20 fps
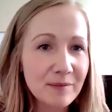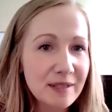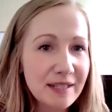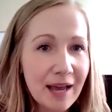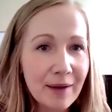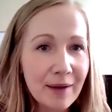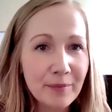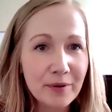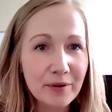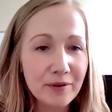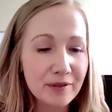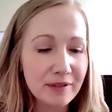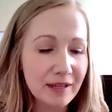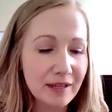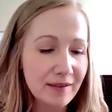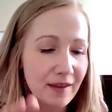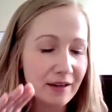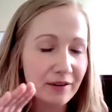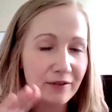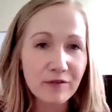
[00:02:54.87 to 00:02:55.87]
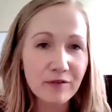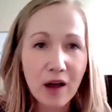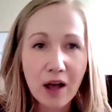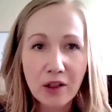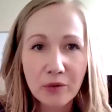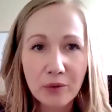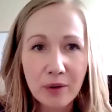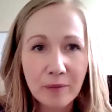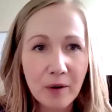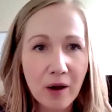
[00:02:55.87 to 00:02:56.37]
samples and then a
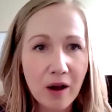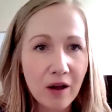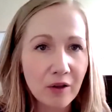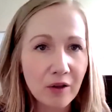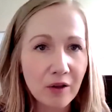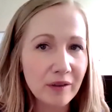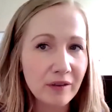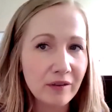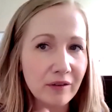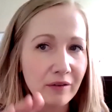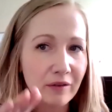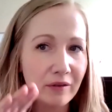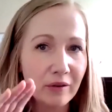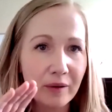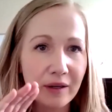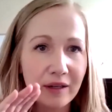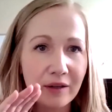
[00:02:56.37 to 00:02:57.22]
follow-up call with you?